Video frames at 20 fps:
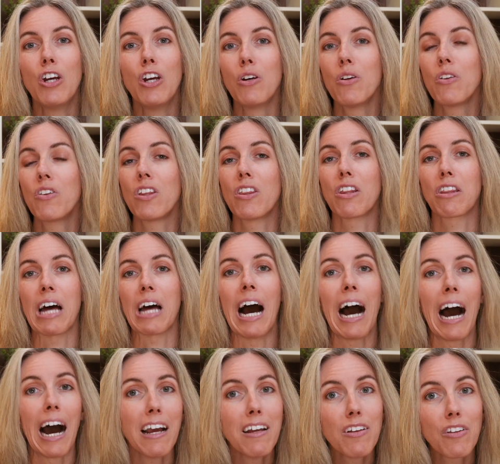you'll see that the
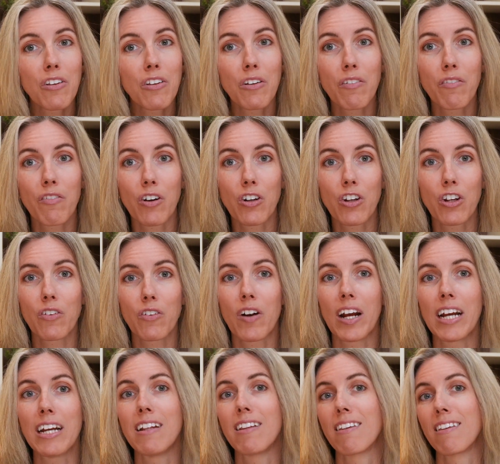highest conversion
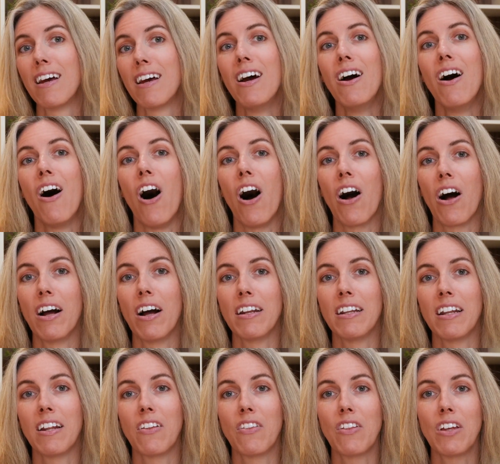rates
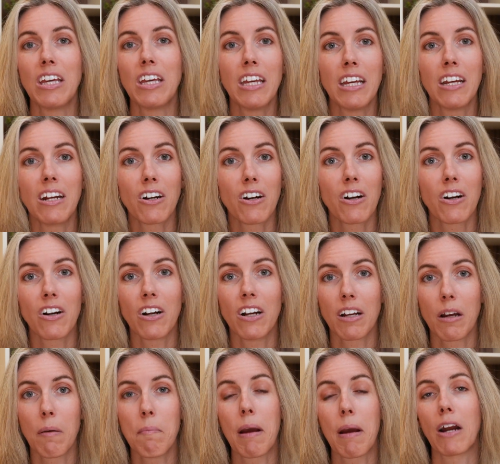on the year
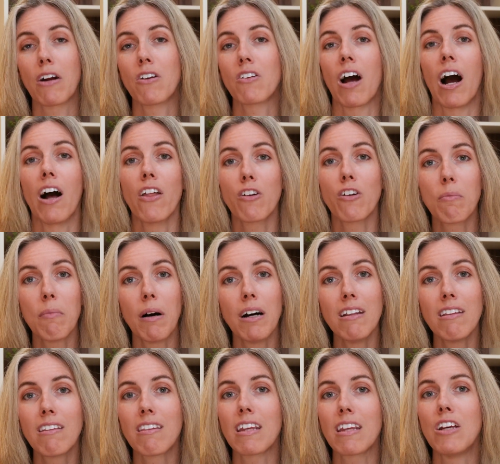compared to other
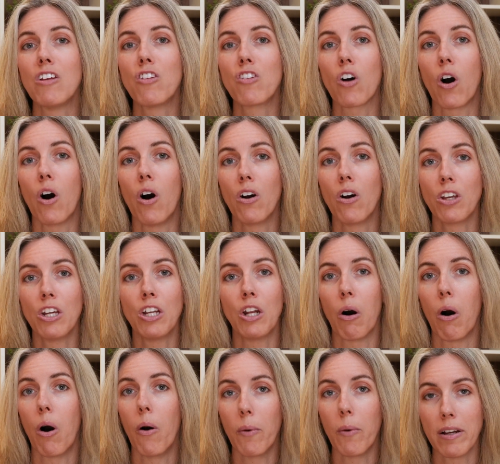months is,
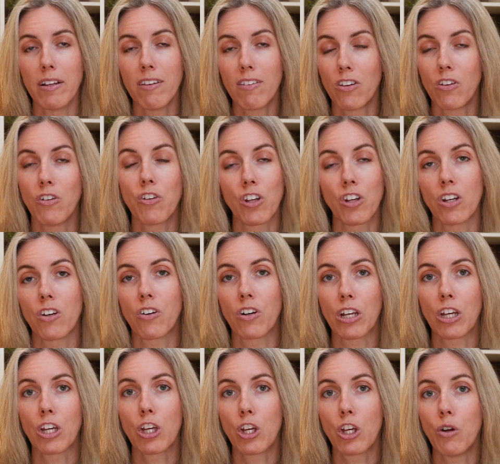always usually during
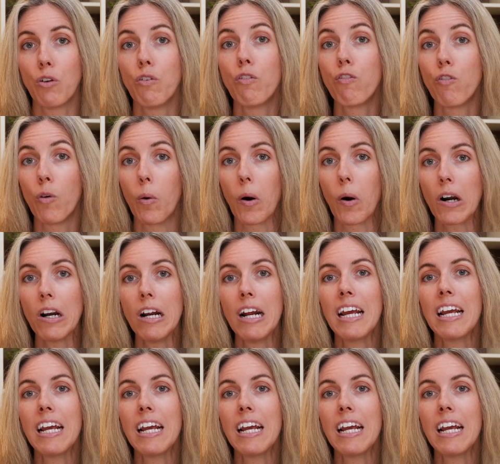Q4.